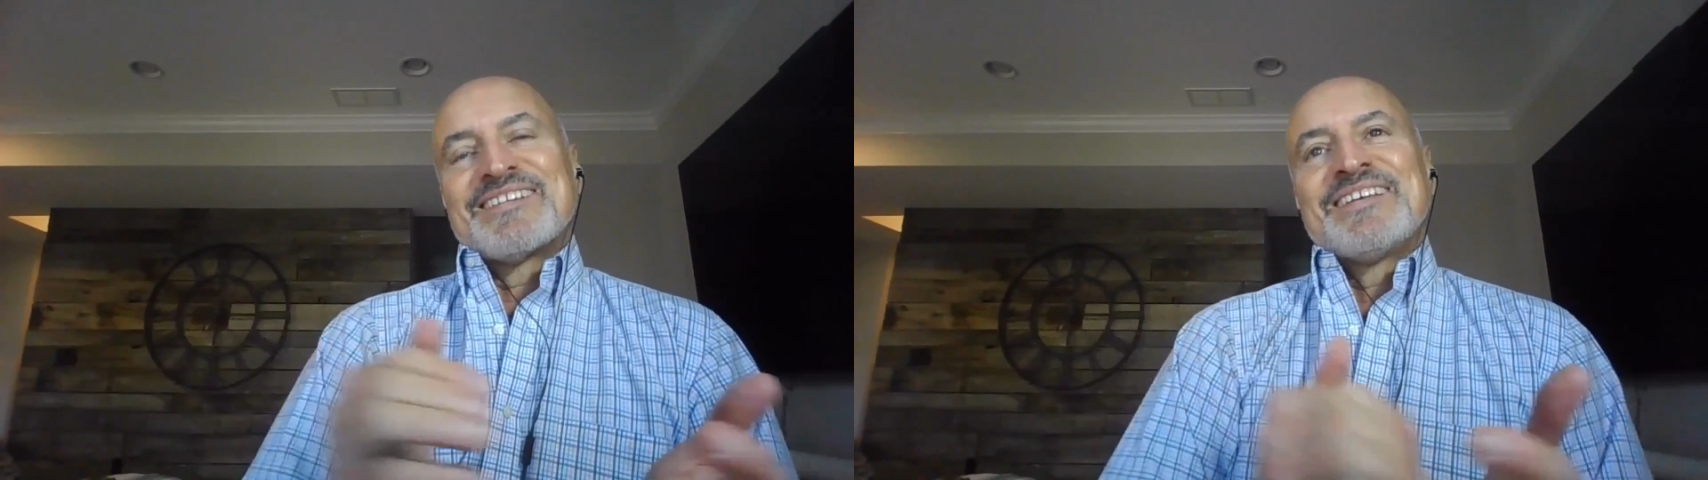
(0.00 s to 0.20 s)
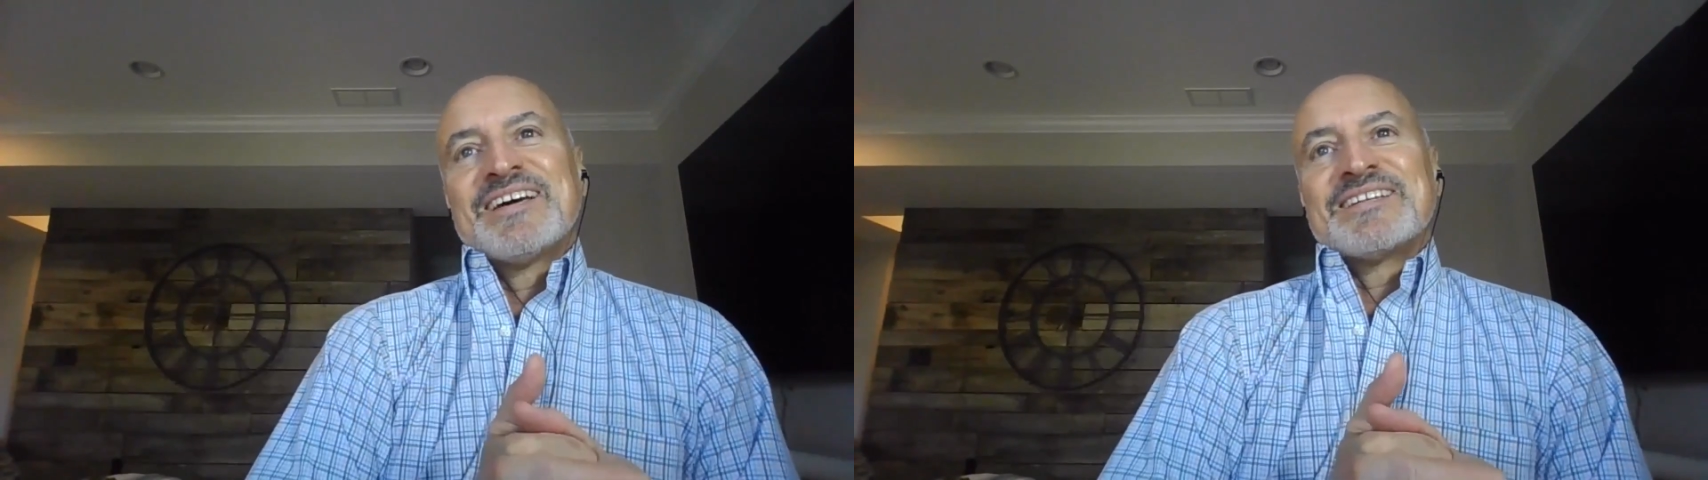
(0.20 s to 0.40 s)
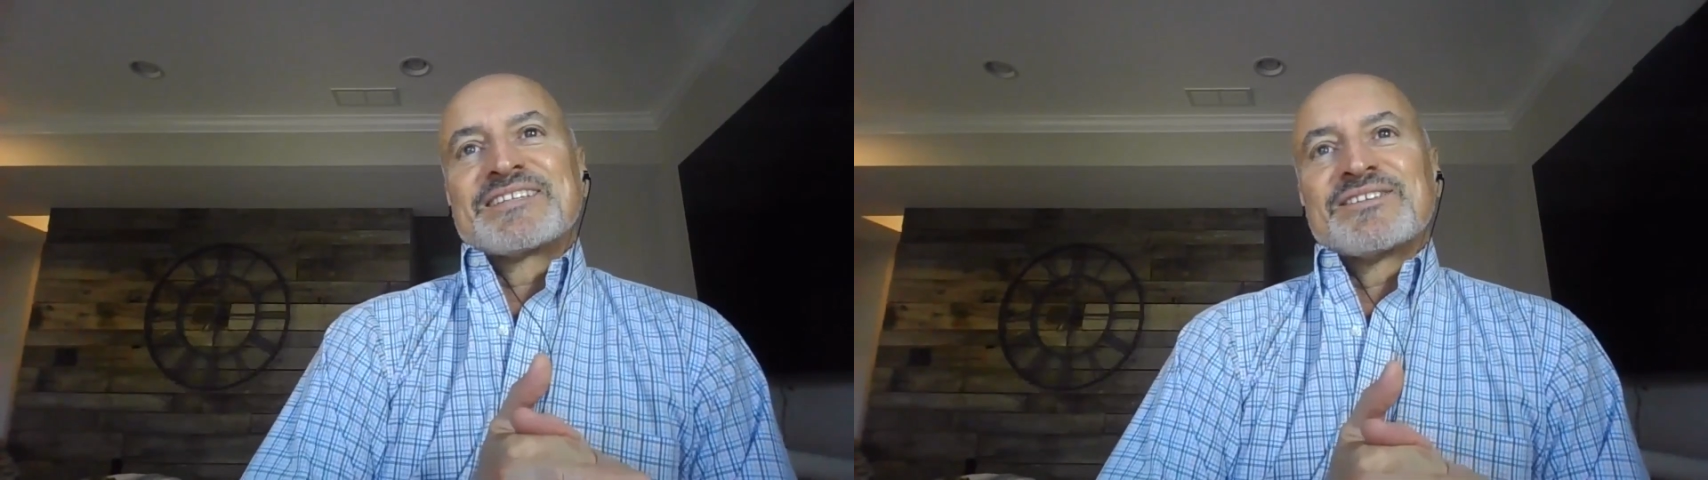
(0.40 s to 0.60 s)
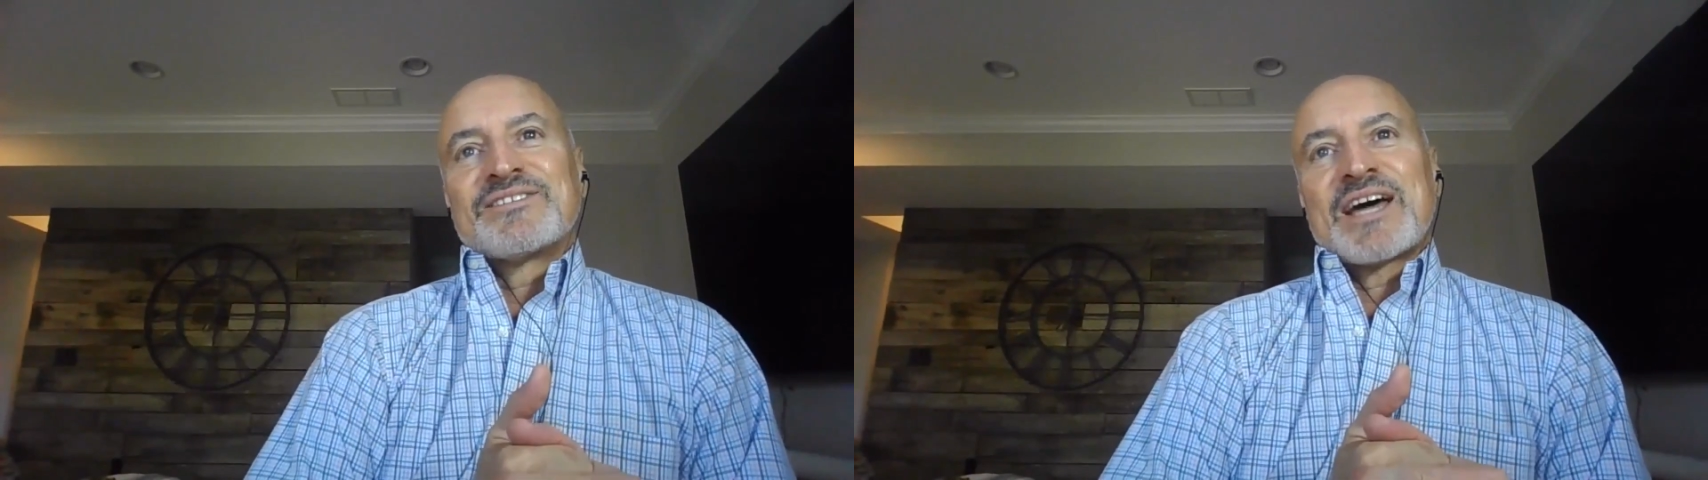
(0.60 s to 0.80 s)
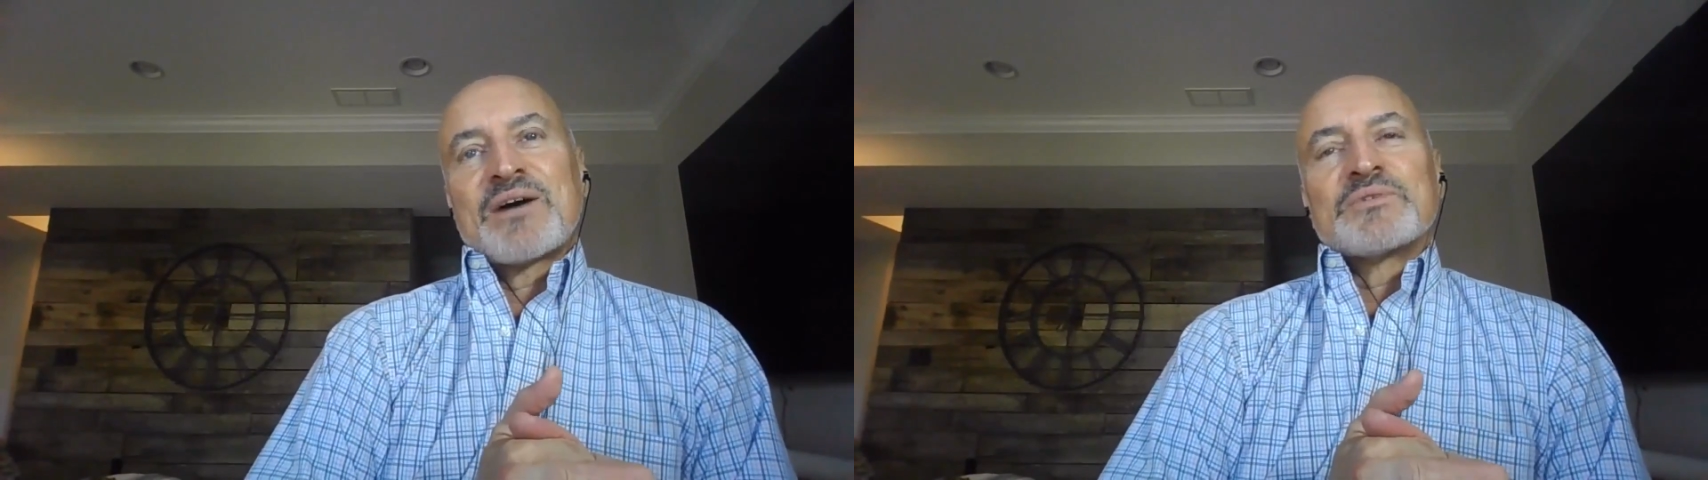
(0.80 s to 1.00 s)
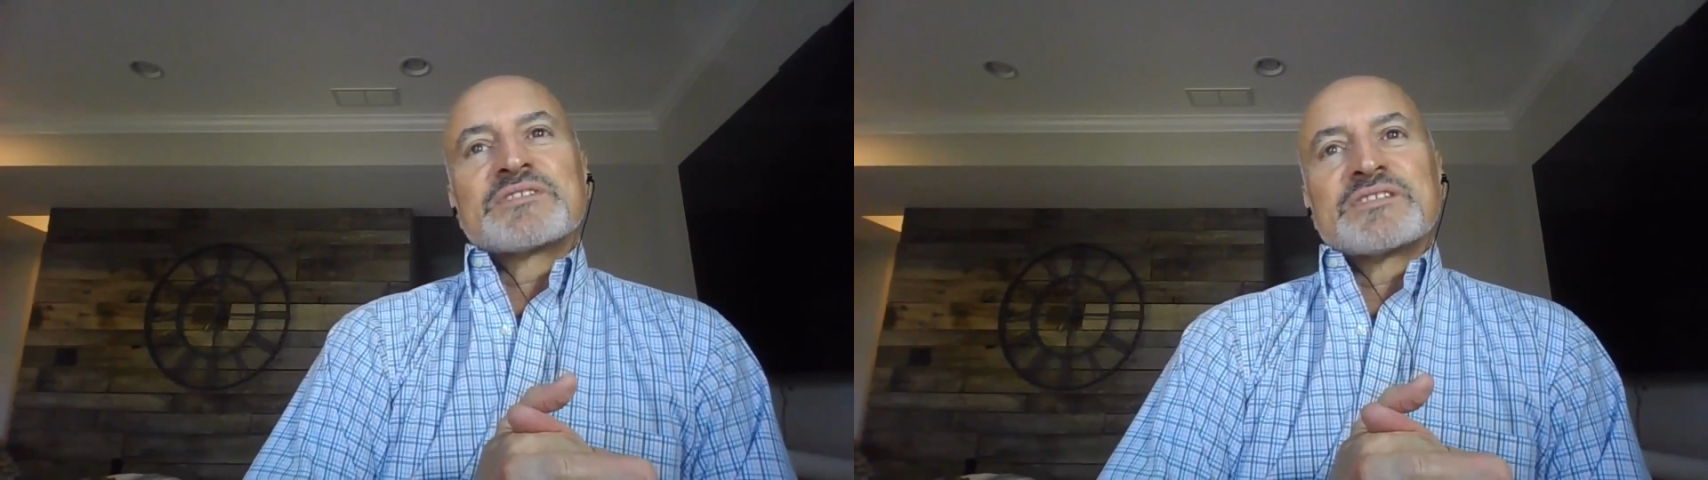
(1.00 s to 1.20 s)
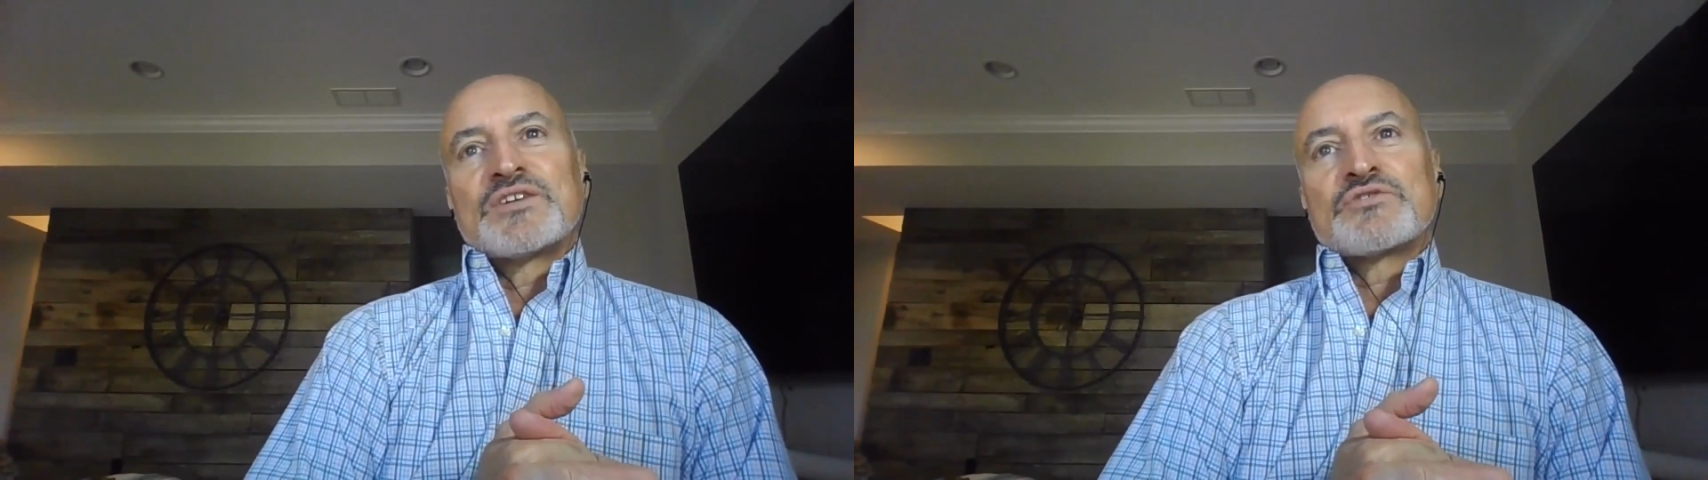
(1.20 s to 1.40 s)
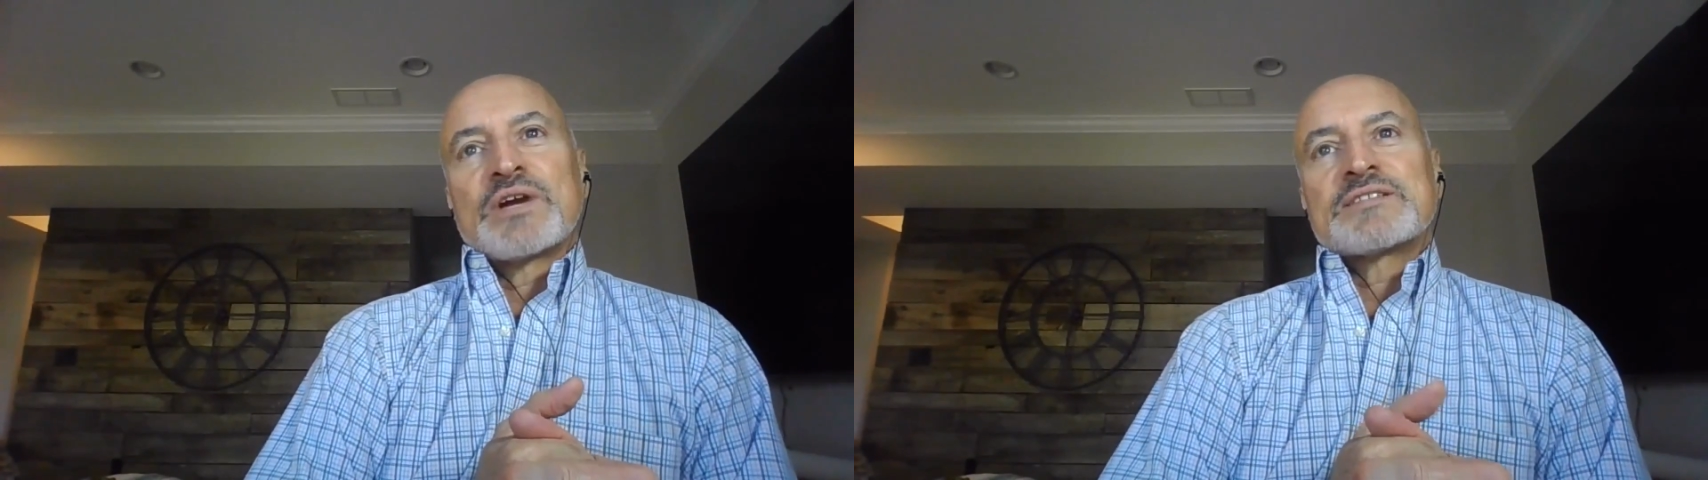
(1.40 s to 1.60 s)
until that was
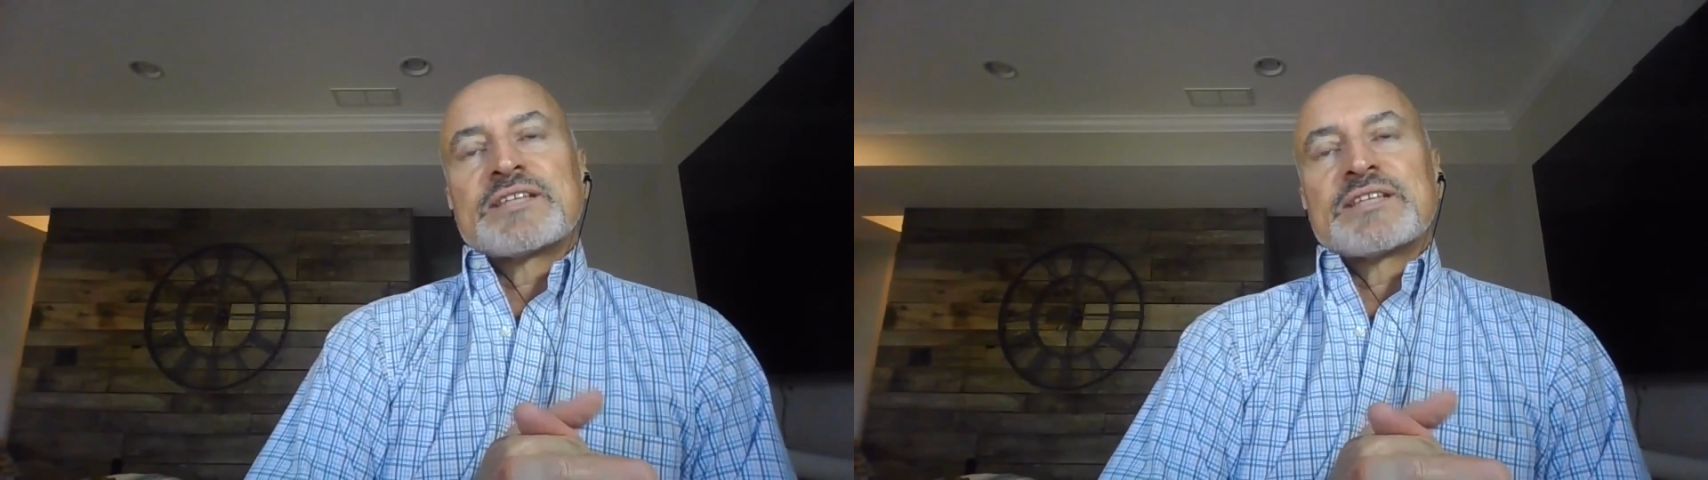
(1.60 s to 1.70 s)
addressed.